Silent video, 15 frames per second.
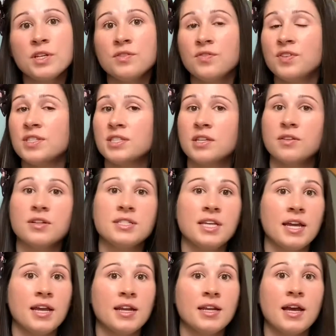
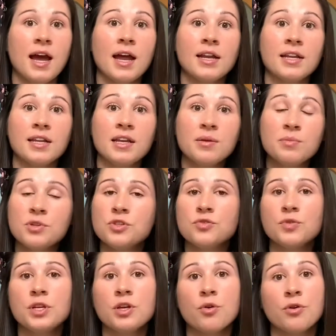facilitate guided
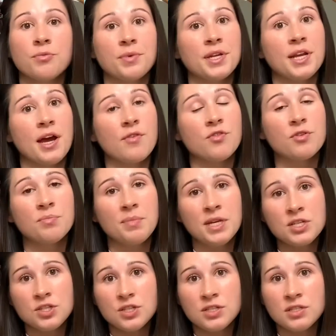imagery, or read
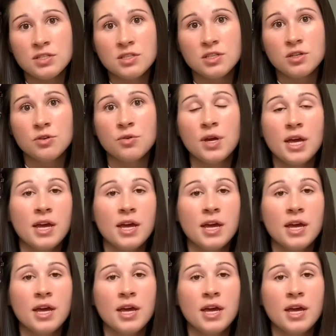affirmations to you,